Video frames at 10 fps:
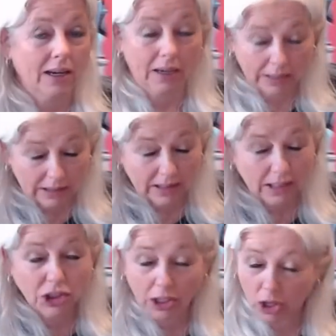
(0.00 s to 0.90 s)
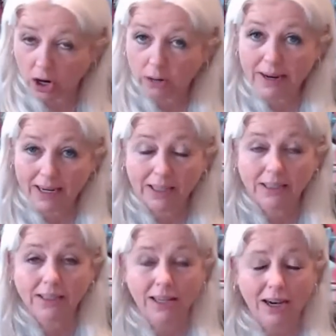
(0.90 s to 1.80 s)
Well, it's essentially a card making
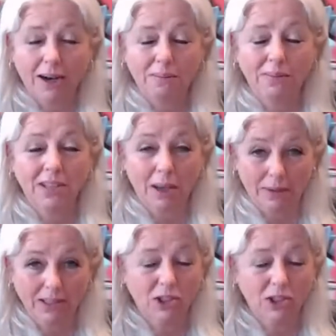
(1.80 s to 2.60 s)
summit,